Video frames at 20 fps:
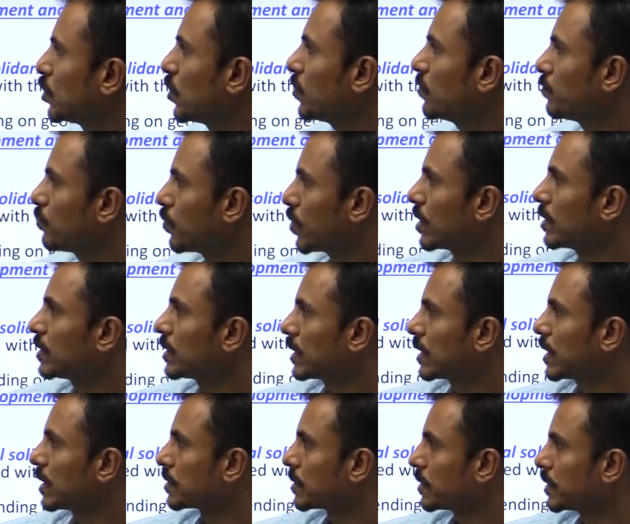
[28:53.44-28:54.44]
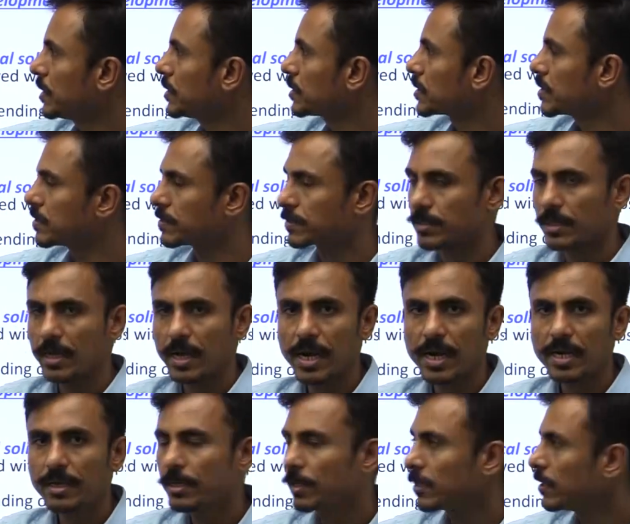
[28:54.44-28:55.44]
of political traditions
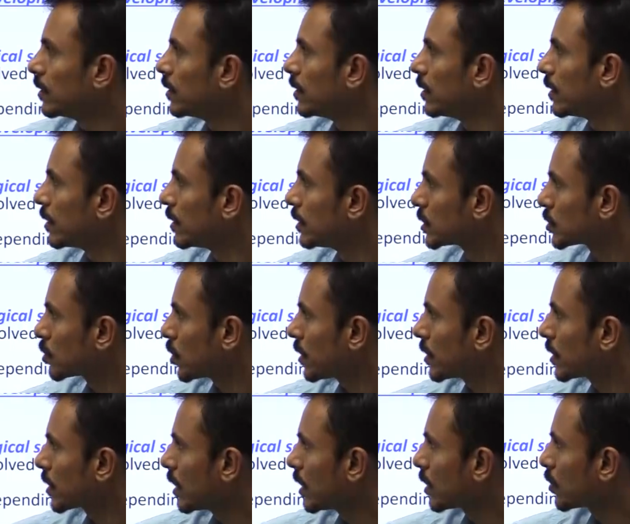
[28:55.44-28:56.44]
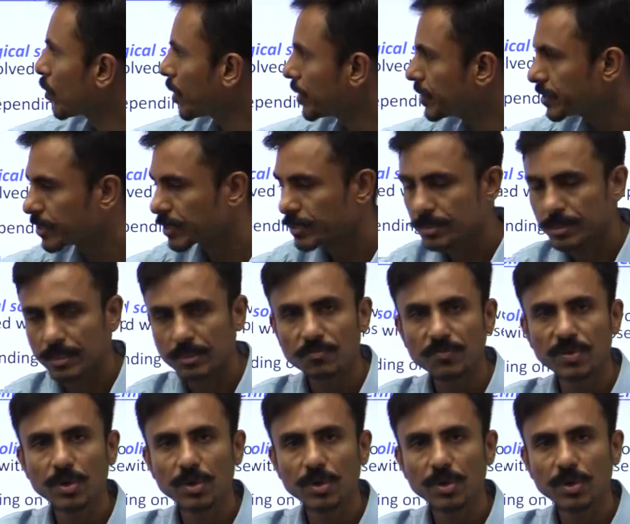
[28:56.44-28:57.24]
and historical consciousness.